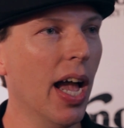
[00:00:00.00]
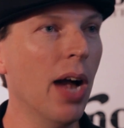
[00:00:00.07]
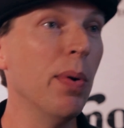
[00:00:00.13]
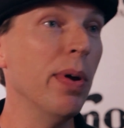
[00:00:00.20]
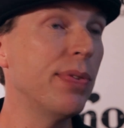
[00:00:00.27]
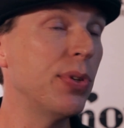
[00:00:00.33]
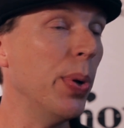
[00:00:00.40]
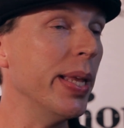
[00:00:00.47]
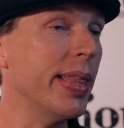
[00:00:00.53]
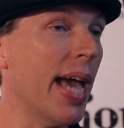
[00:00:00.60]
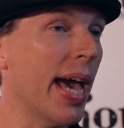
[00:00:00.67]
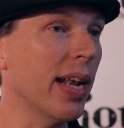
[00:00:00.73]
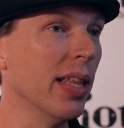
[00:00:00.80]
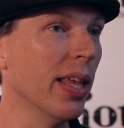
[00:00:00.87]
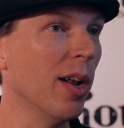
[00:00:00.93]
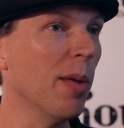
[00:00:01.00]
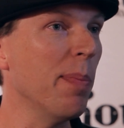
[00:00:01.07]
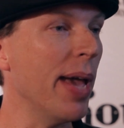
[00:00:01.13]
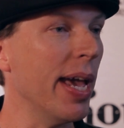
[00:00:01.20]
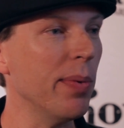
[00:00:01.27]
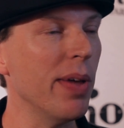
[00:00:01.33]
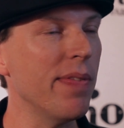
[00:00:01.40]
We've tweaked that a little
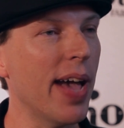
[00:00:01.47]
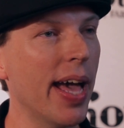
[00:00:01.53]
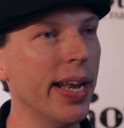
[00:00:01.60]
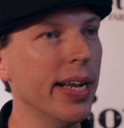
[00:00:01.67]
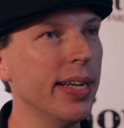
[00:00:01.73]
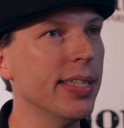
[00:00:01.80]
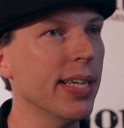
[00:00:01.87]
bit. We've added